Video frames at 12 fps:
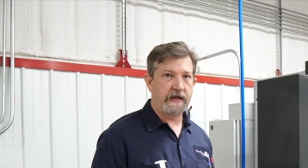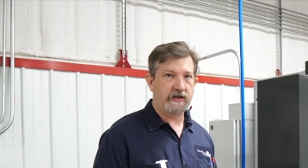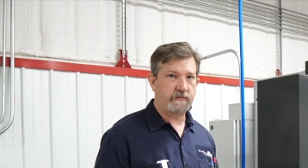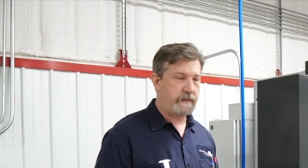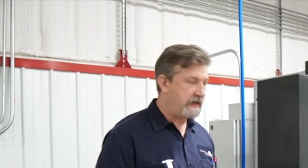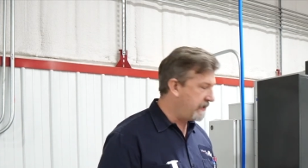
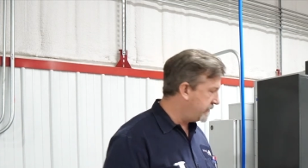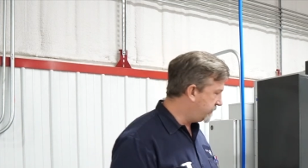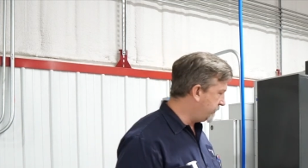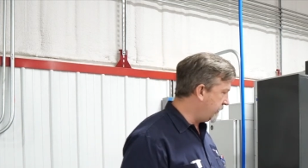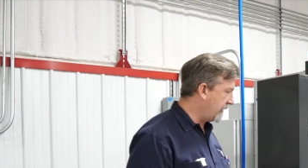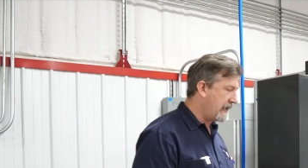inch
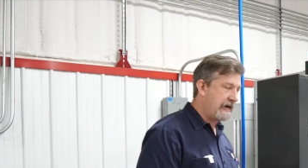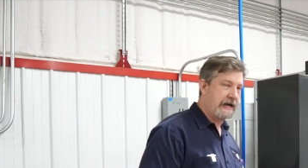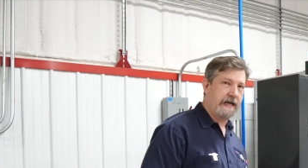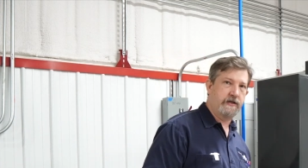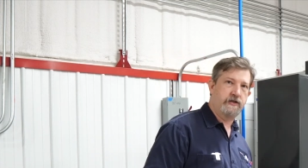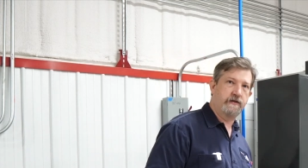piece
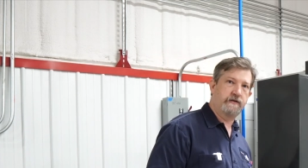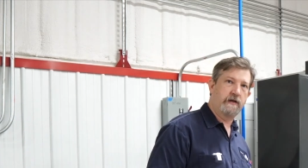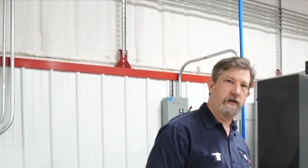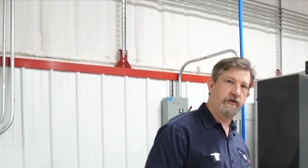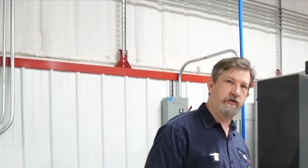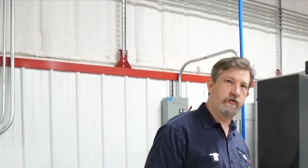I just
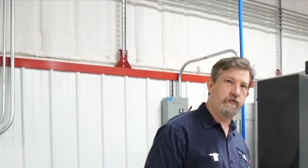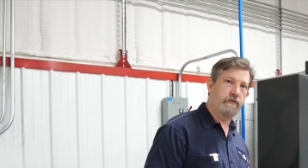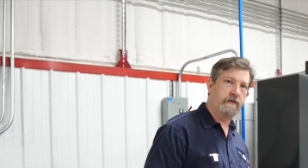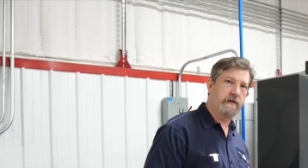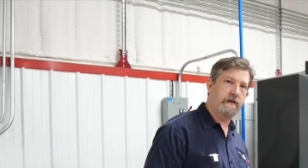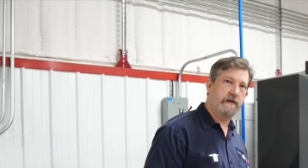unscrew
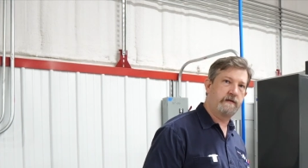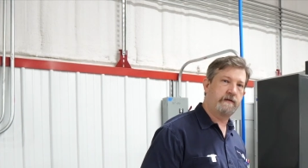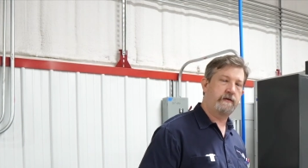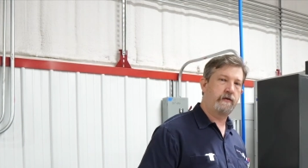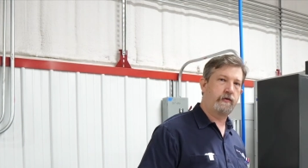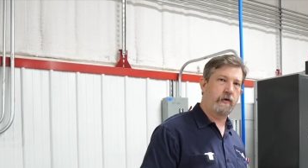this
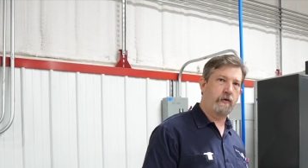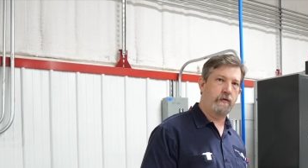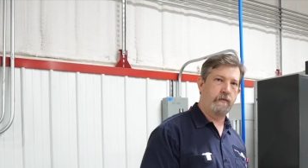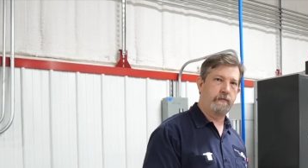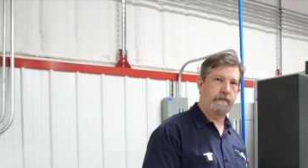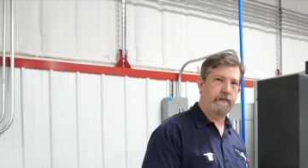throw
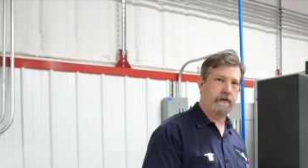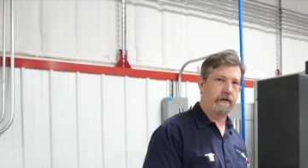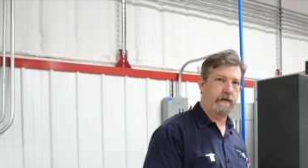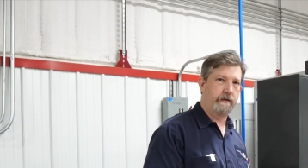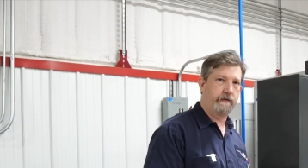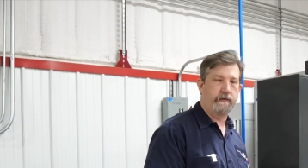
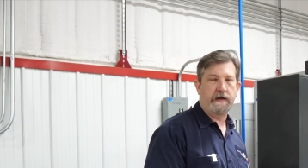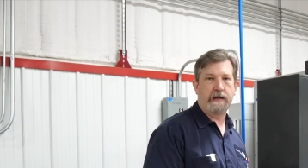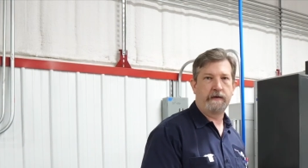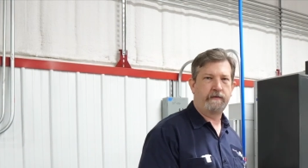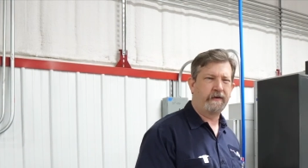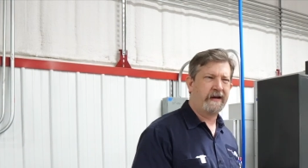the
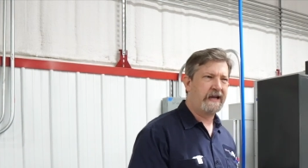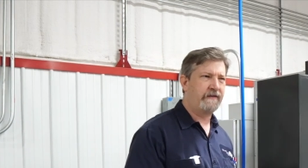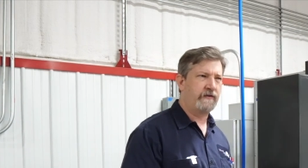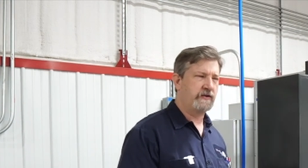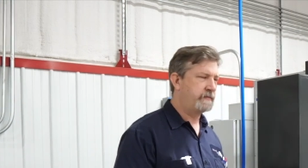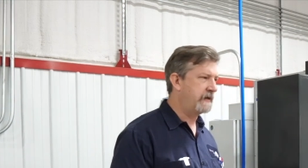three three and a
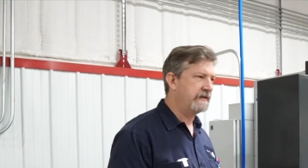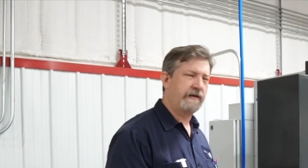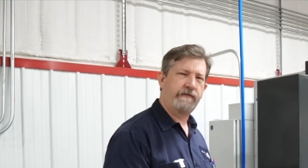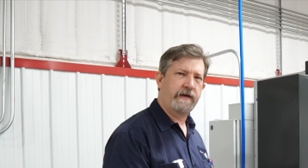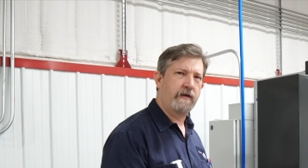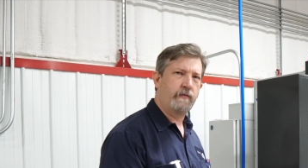half inch piece I
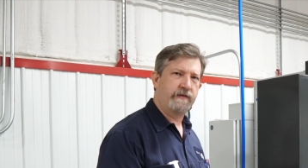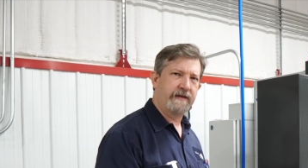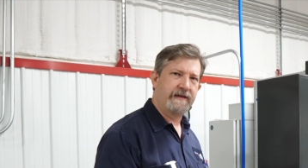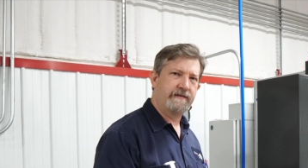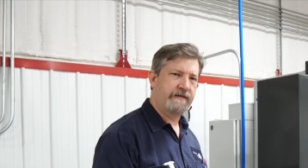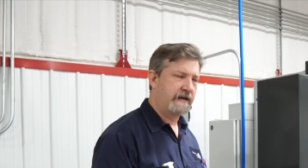forget what
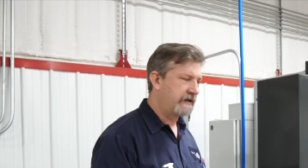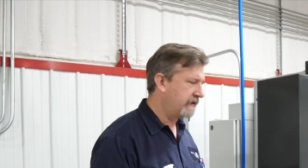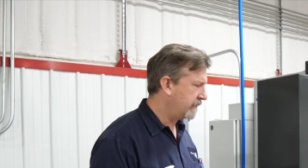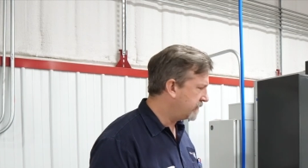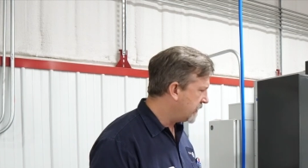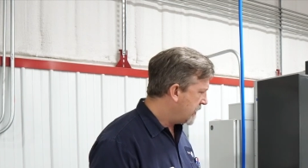the inside
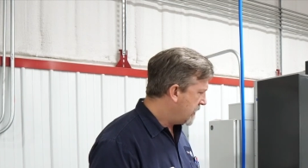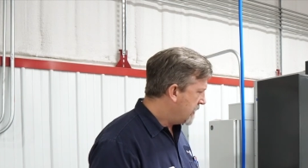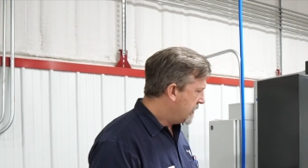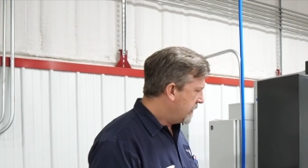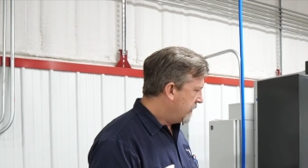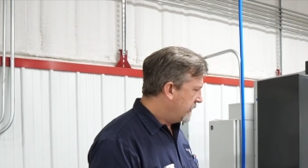is
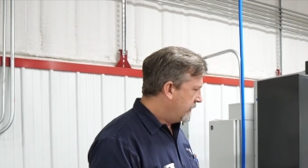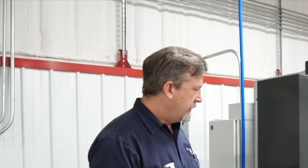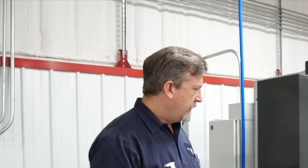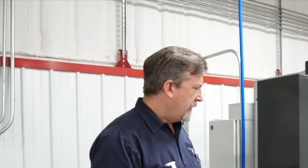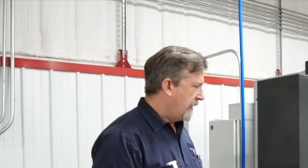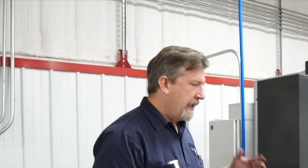
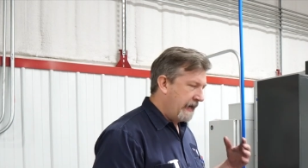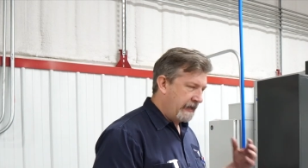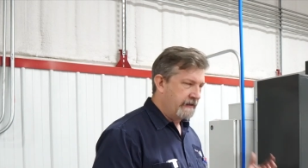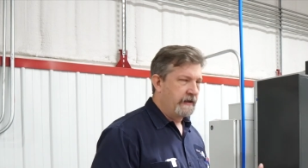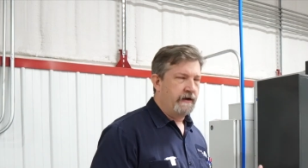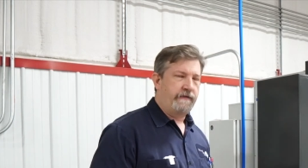
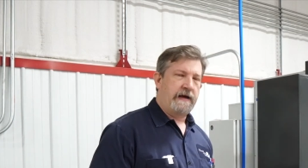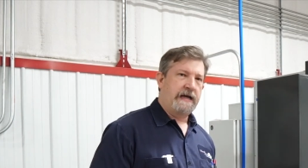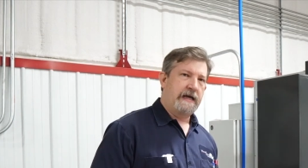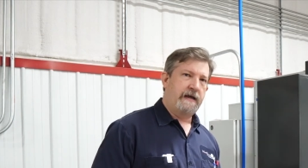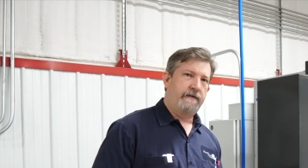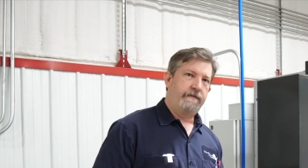and then if I
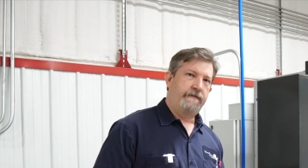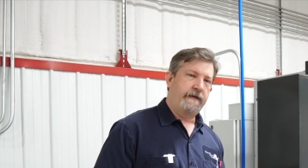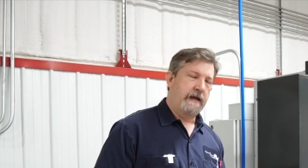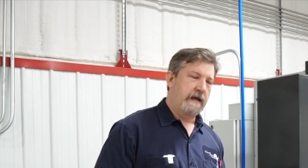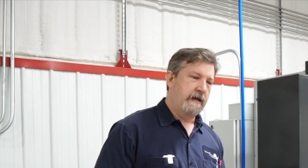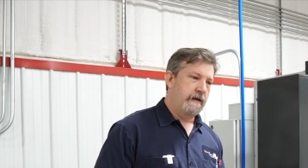have
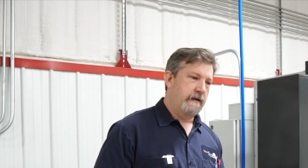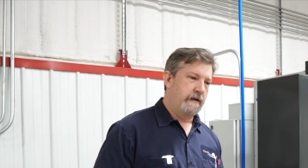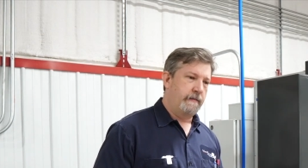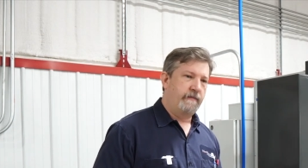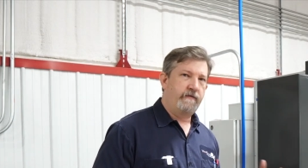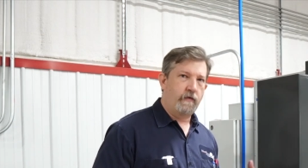a
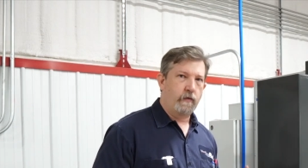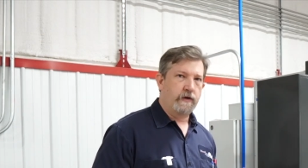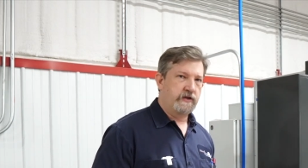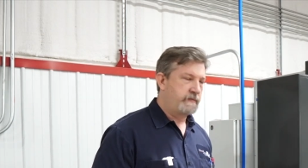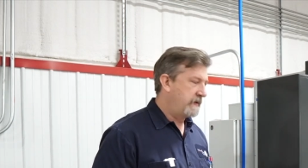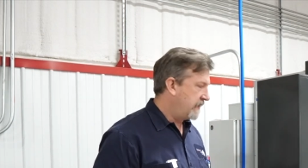um, four
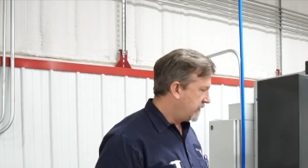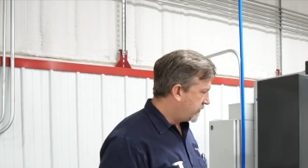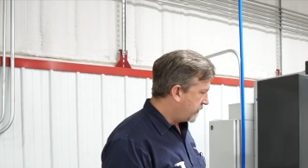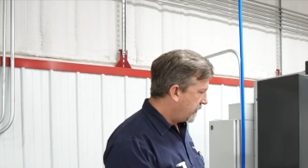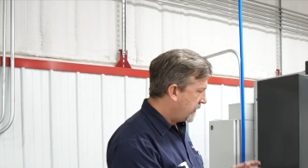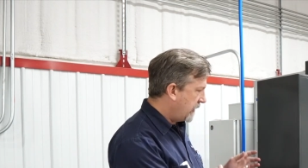inch
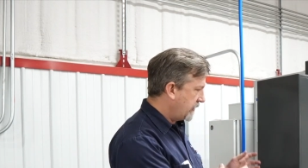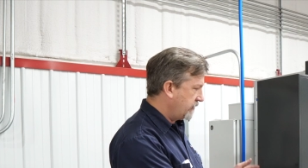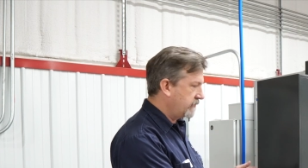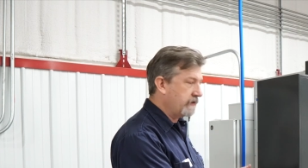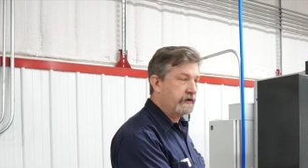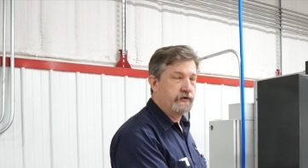piece, I
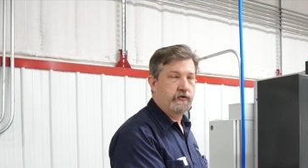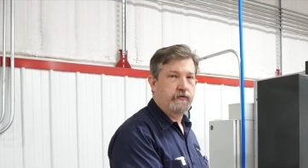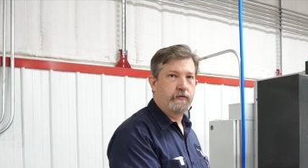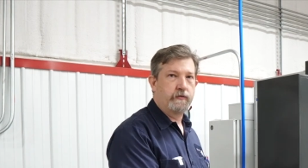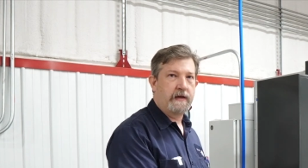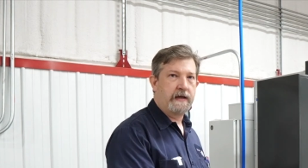just
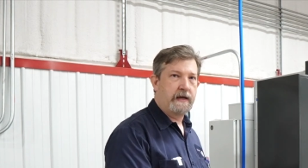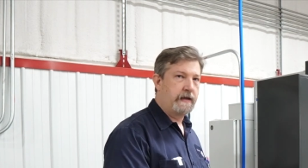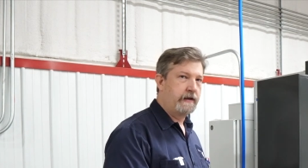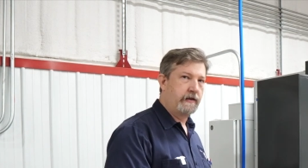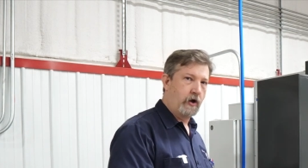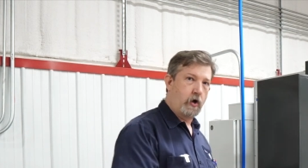unscrew
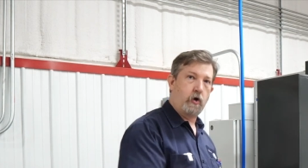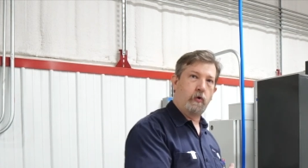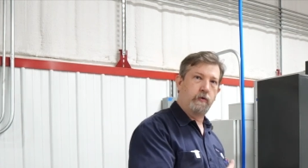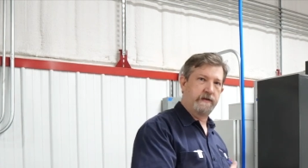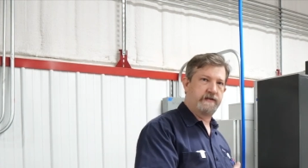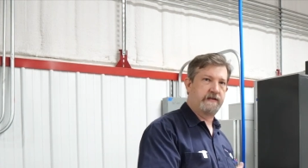that, the
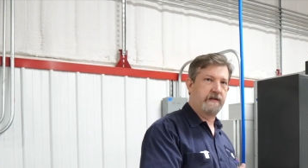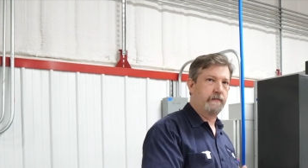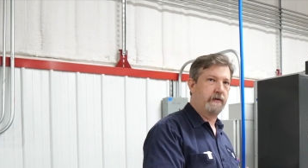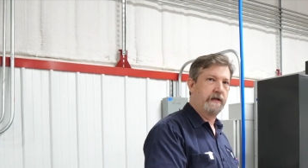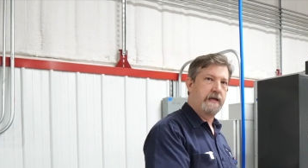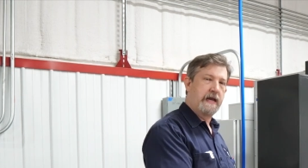whole
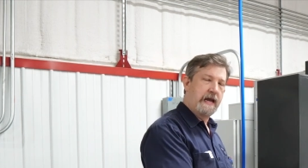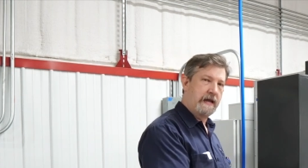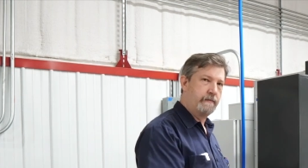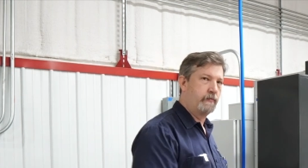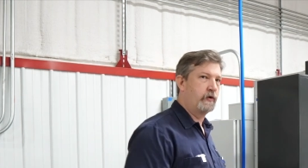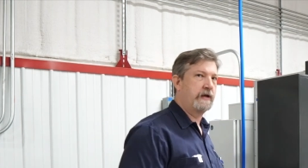assembly
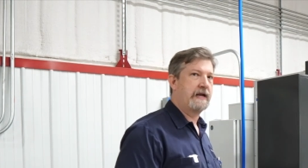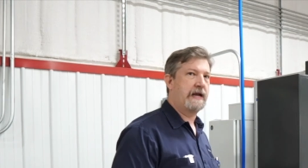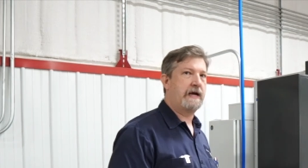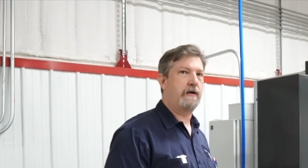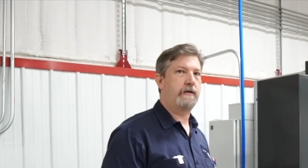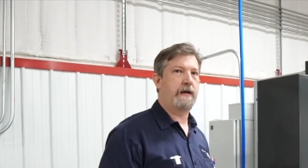and bring it
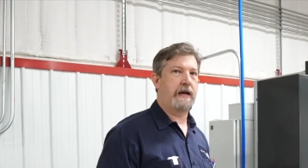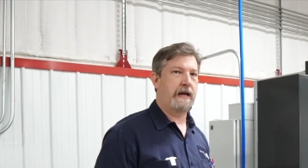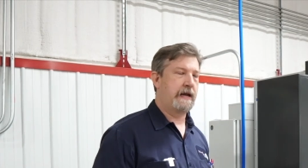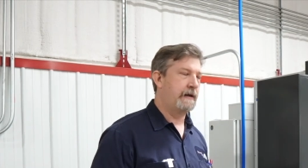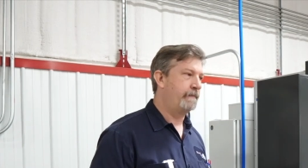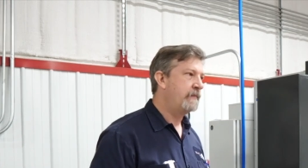out.
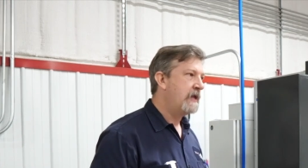And